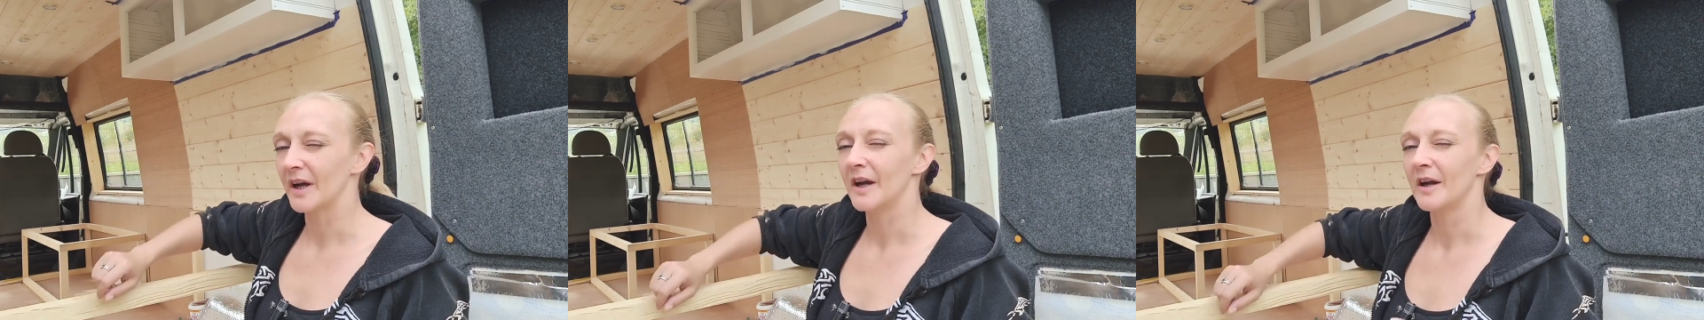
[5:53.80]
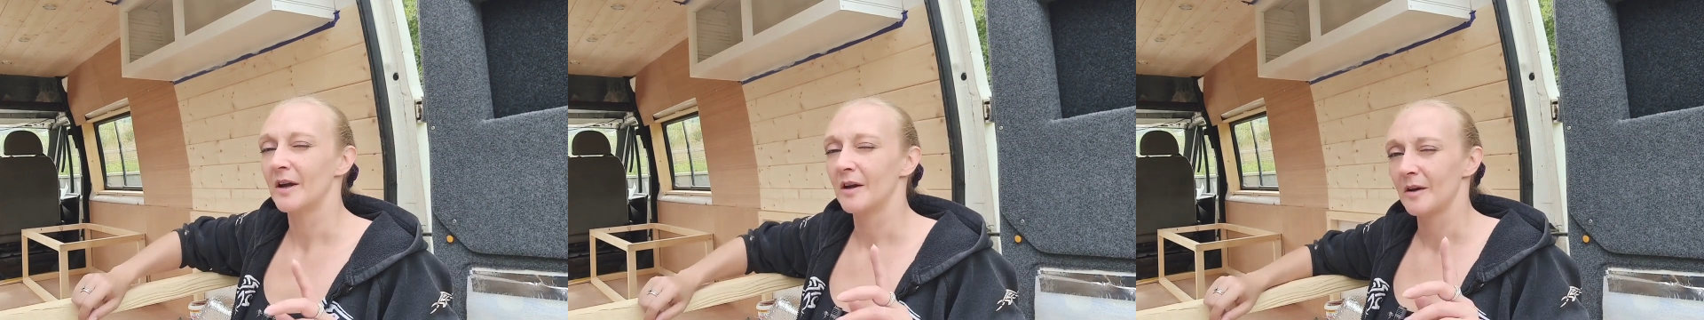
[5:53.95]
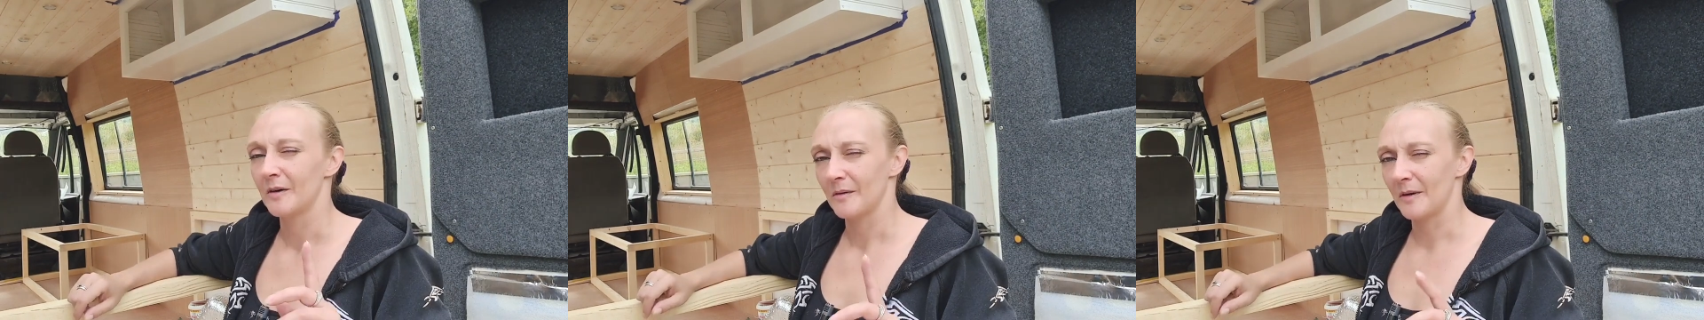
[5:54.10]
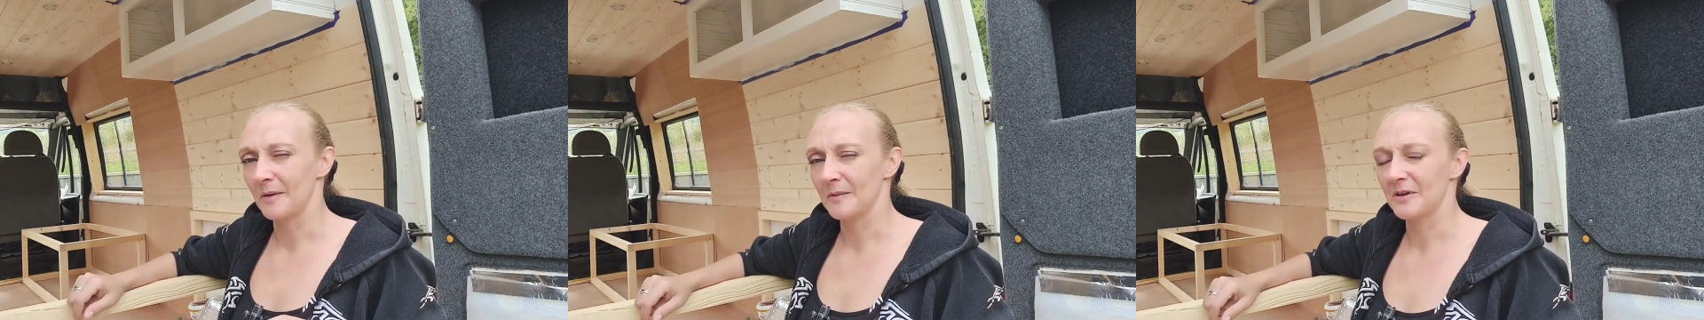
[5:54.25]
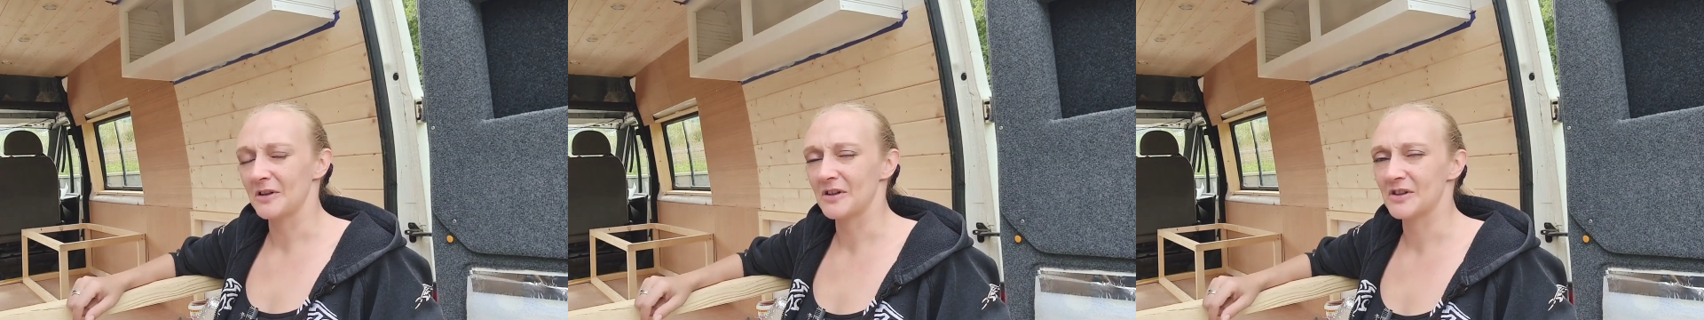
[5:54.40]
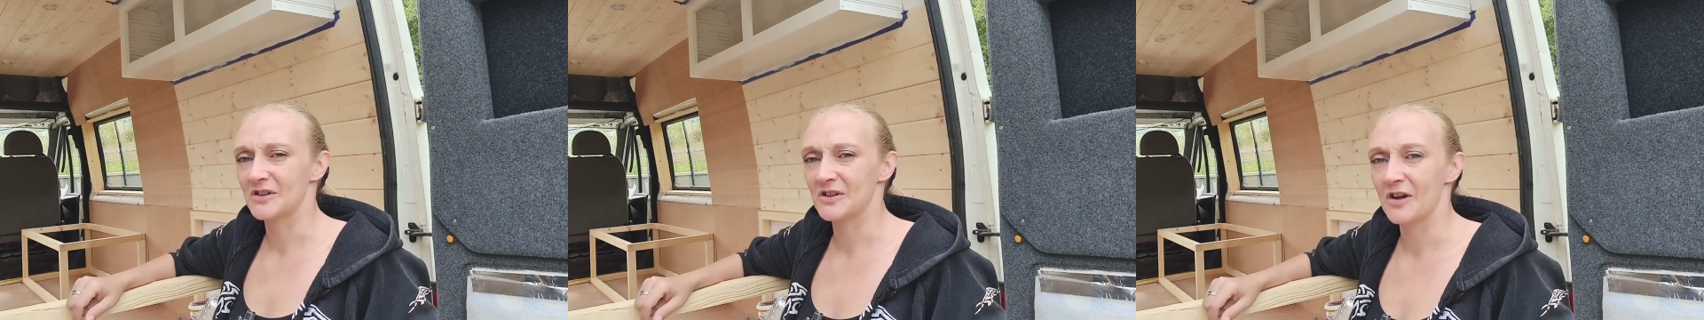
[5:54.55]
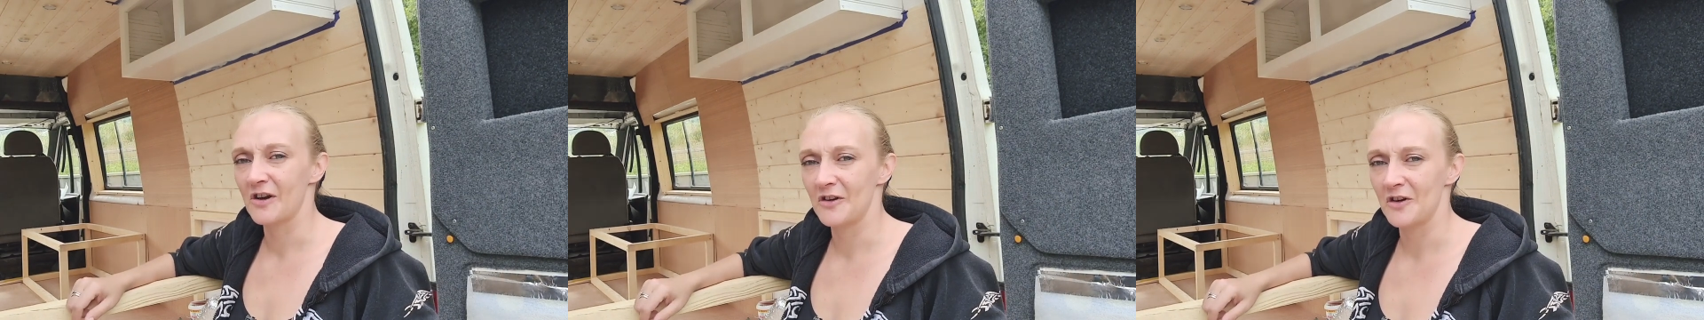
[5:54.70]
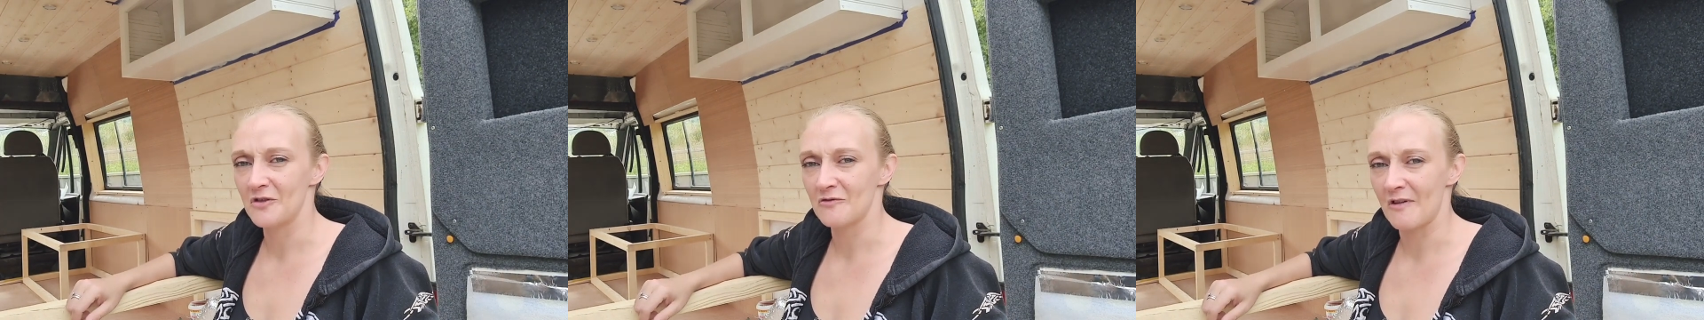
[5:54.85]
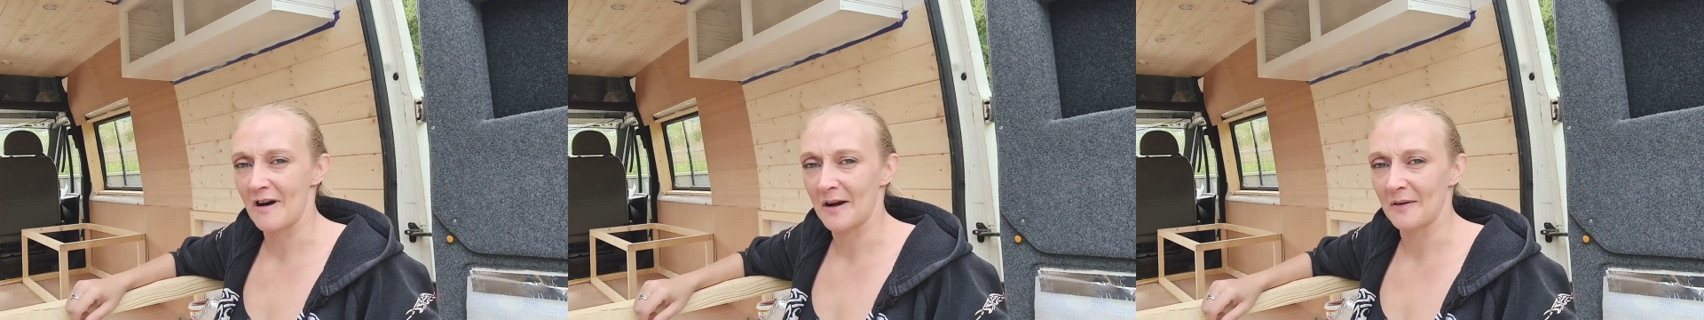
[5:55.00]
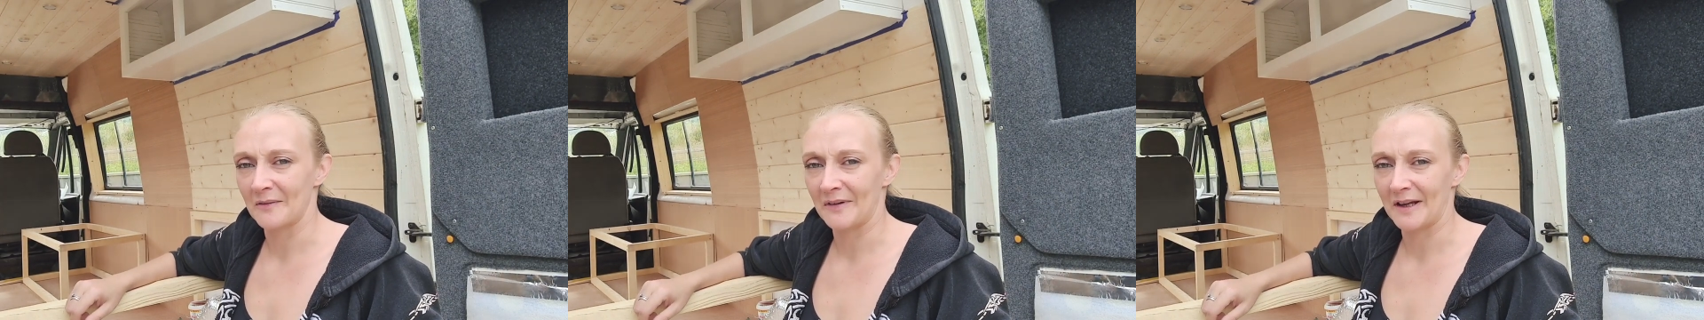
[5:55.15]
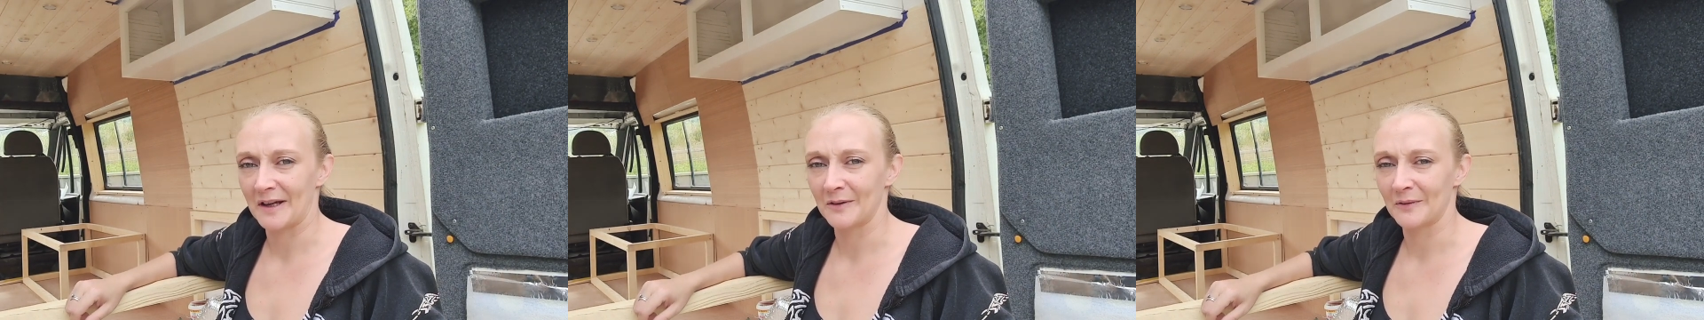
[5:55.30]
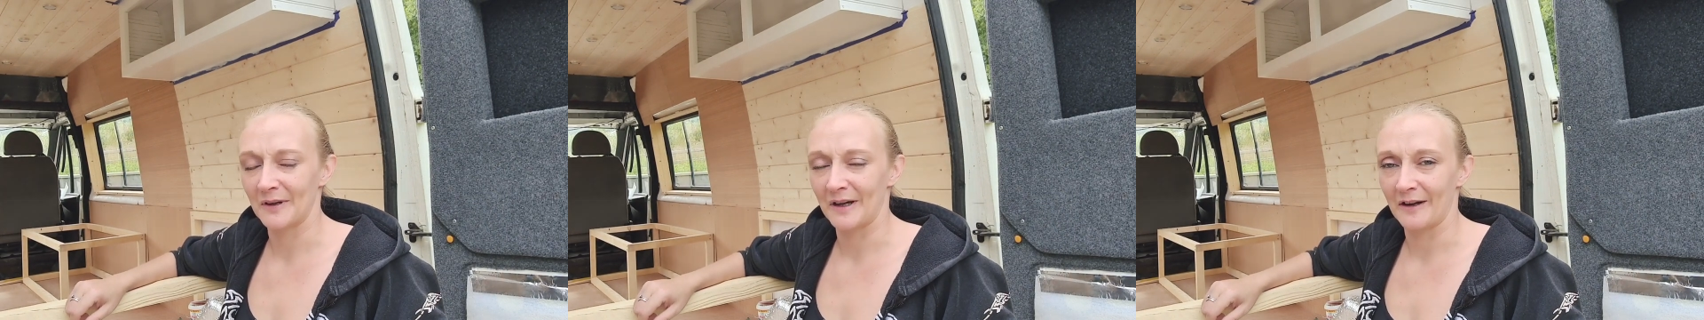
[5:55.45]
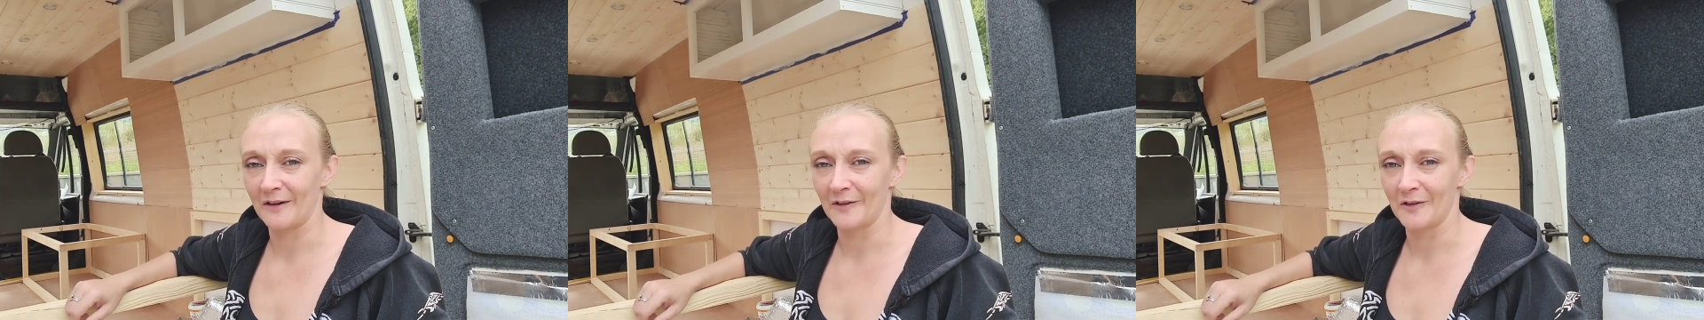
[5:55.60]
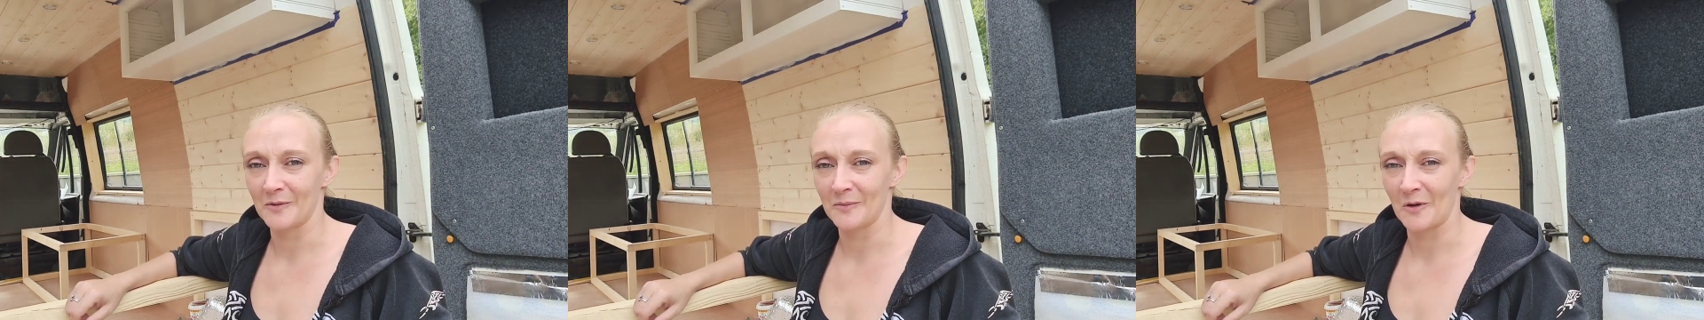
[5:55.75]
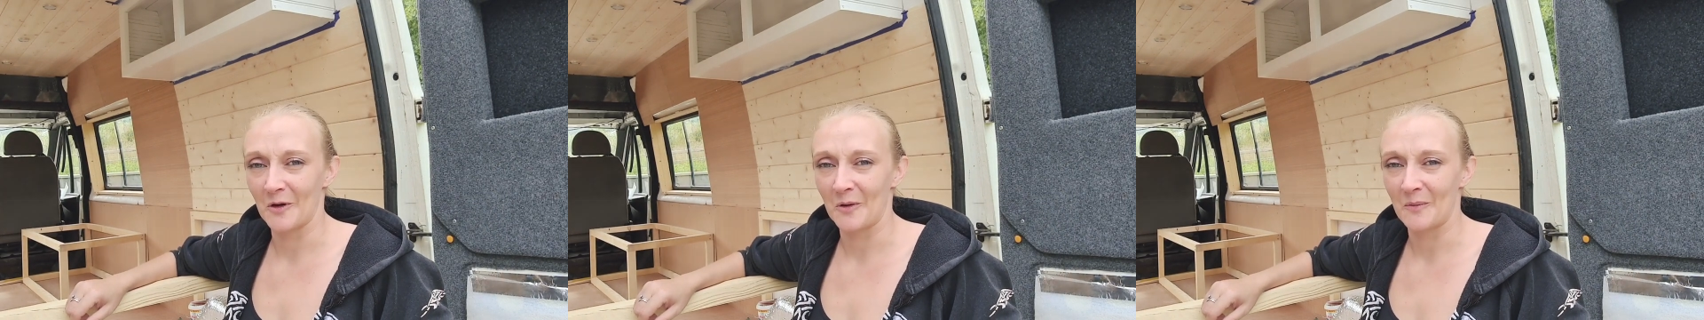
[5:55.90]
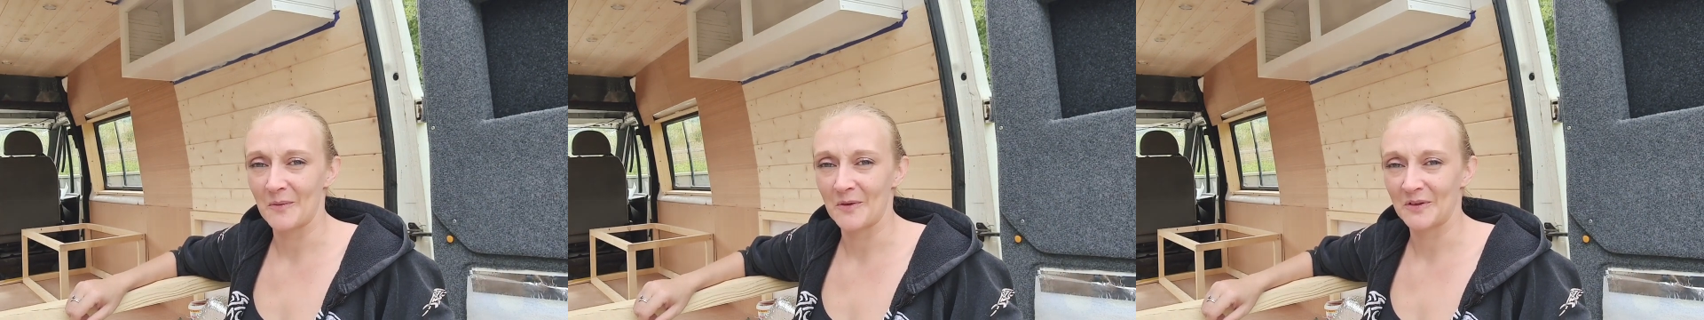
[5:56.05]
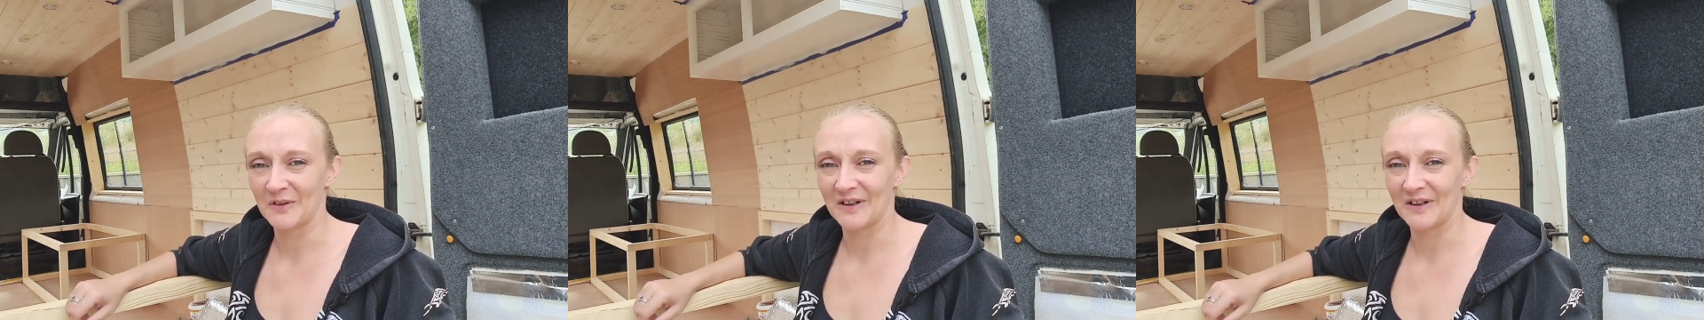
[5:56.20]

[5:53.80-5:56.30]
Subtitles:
I'm going to turn you round now at the moment,